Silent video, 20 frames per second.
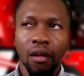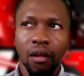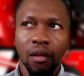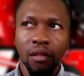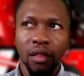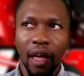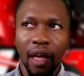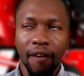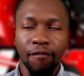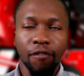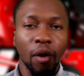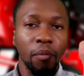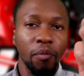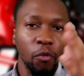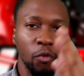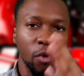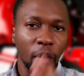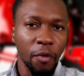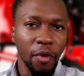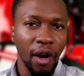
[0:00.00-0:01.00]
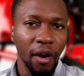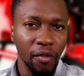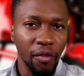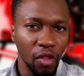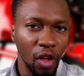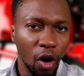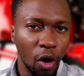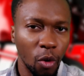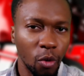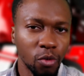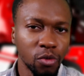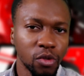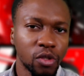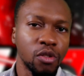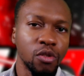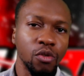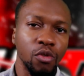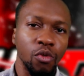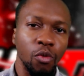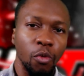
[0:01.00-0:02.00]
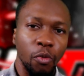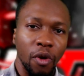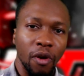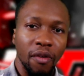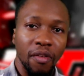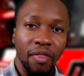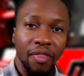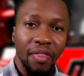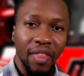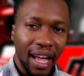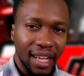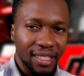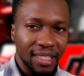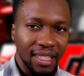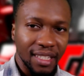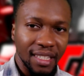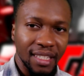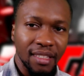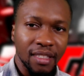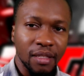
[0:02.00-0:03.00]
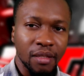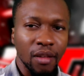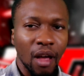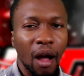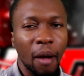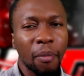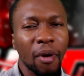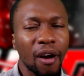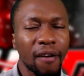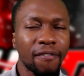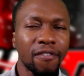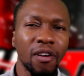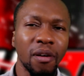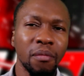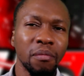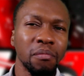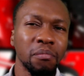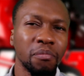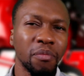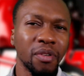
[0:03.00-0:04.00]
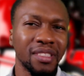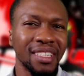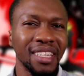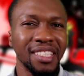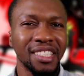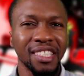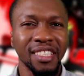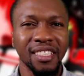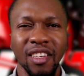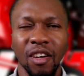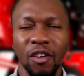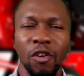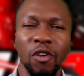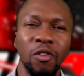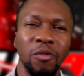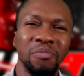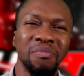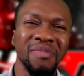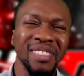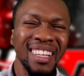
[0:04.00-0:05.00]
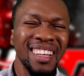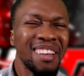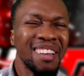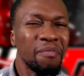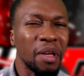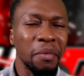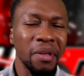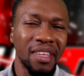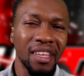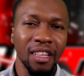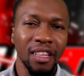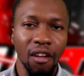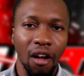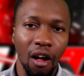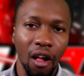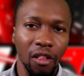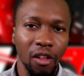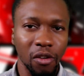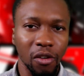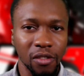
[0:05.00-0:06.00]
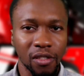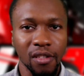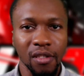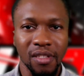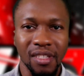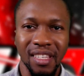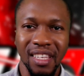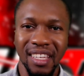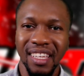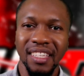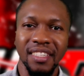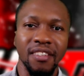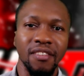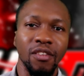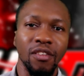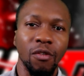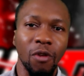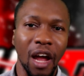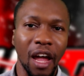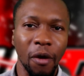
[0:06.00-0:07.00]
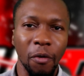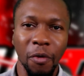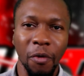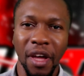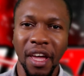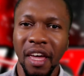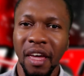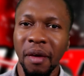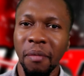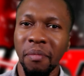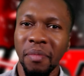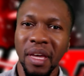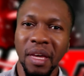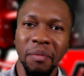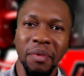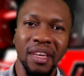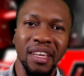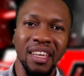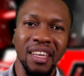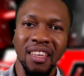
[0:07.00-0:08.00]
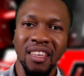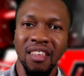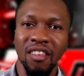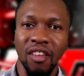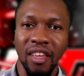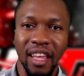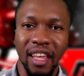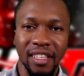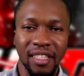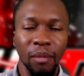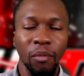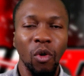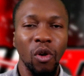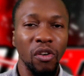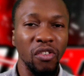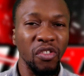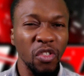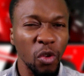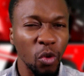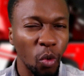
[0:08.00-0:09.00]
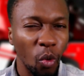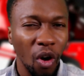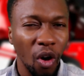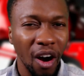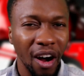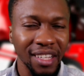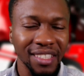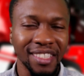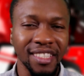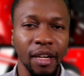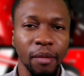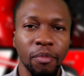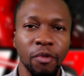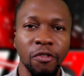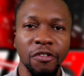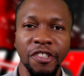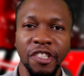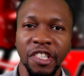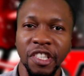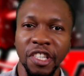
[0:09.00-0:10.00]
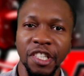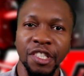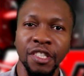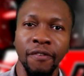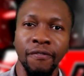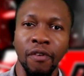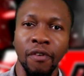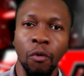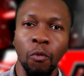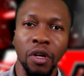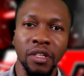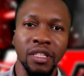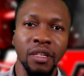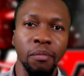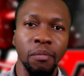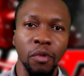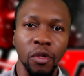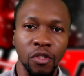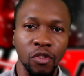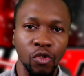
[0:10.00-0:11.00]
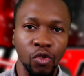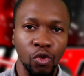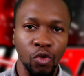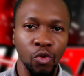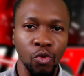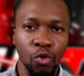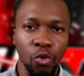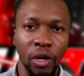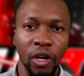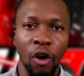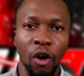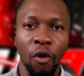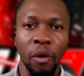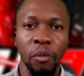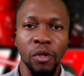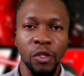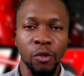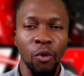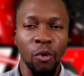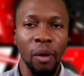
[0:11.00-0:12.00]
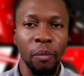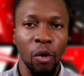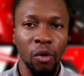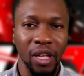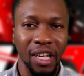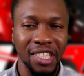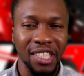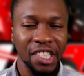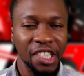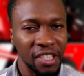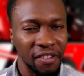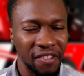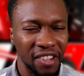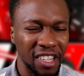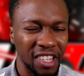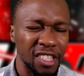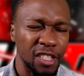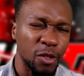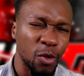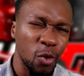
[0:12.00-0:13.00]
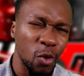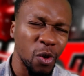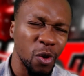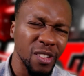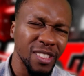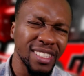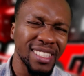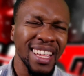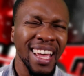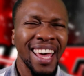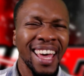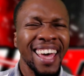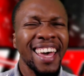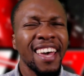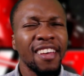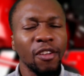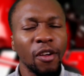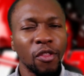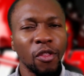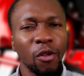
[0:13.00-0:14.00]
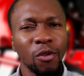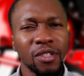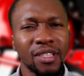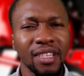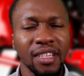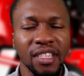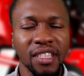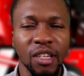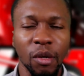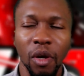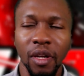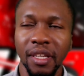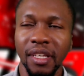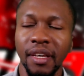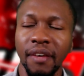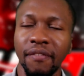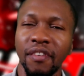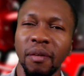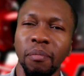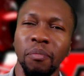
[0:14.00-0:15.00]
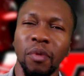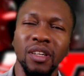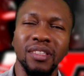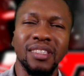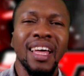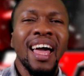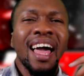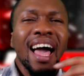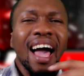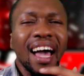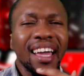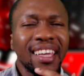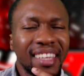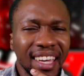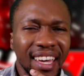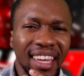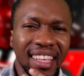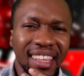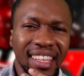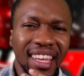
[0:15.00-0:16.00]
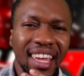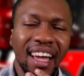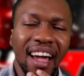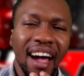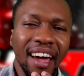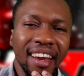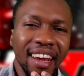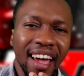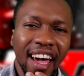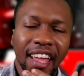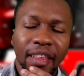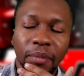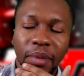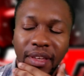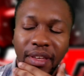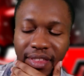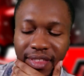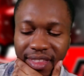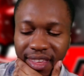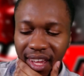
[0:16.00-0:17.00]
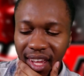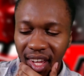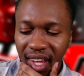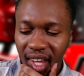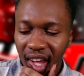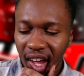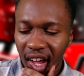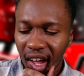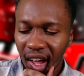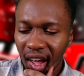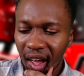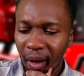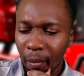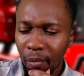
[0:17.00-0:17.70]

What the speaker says: like, from where we are now to where that is, apart from potentially oh, maybe killing all Otsutsuki isn't the right way, maybe get some more nuanced appreciation for what he must do and how he must go about achieving his goals, you know, those things are a given. But again, it kind of had me thinking,